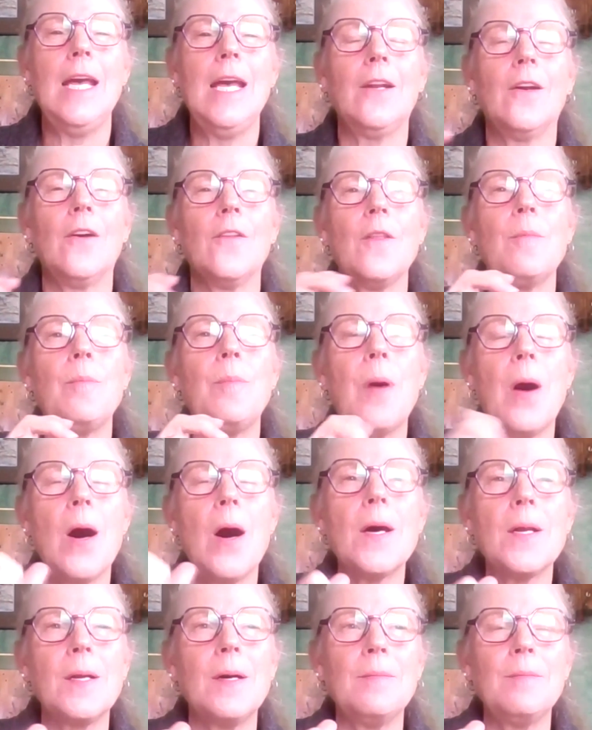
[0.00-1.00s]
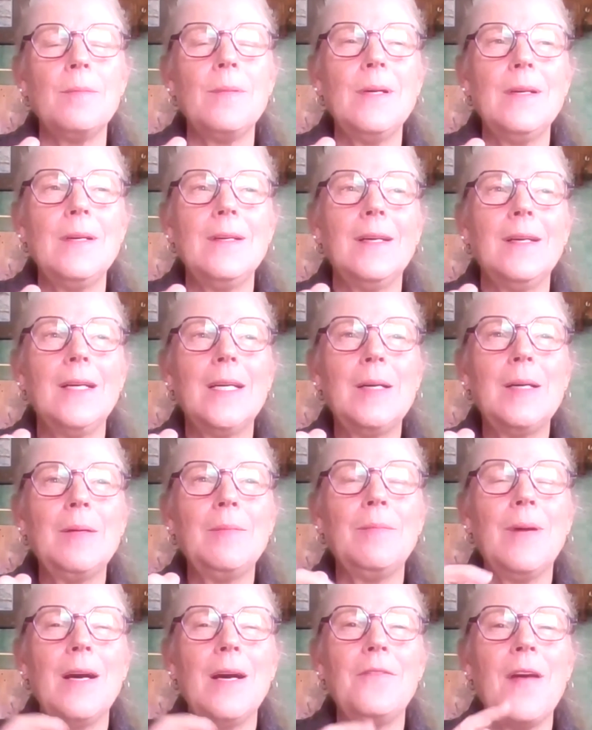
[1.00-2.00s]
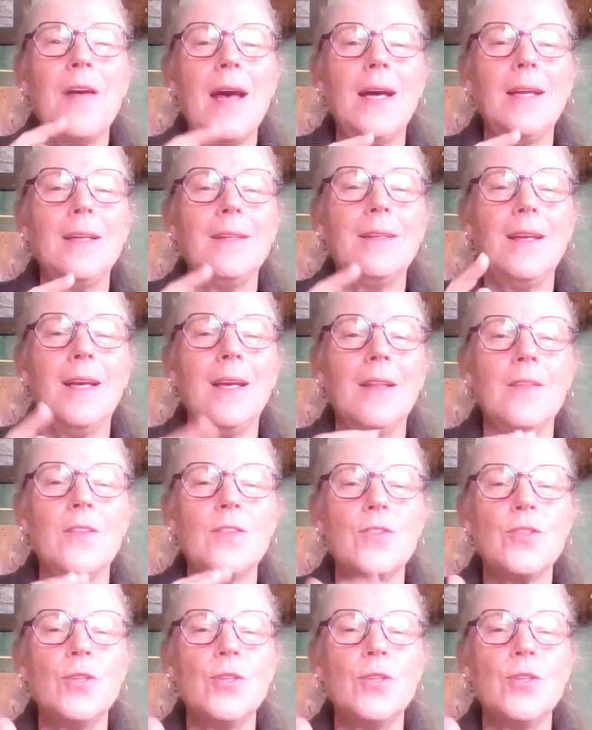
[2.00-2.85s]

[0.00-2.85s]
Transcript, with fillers: and on the bottom, um, I've had uh,